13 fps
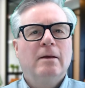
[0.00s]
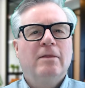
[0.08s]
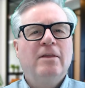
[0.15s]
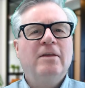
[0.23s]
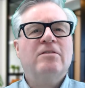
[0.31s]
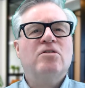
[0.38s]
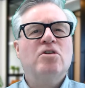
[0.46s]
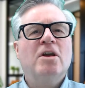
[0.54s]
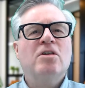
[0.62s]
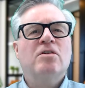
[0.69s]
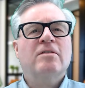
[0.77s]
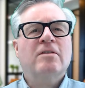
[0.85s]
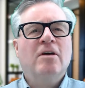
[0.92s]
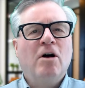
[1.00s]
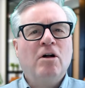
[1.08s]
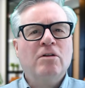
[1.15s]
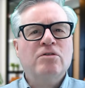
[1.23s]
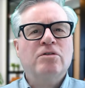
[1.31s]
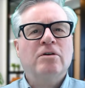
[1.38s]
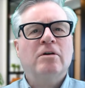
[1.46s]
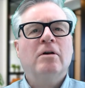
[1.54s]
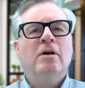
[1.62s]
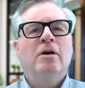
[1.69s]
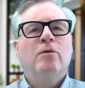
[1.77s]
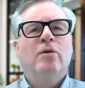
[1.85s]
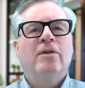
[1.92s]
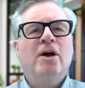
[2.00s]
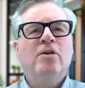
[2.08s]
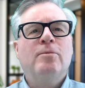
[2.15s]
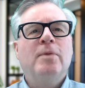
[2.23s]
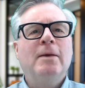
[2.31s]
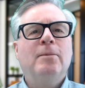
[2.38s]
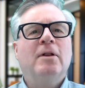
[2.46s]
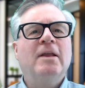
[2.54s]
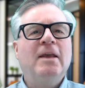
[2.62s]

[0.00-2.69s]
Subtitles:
This changes culture without people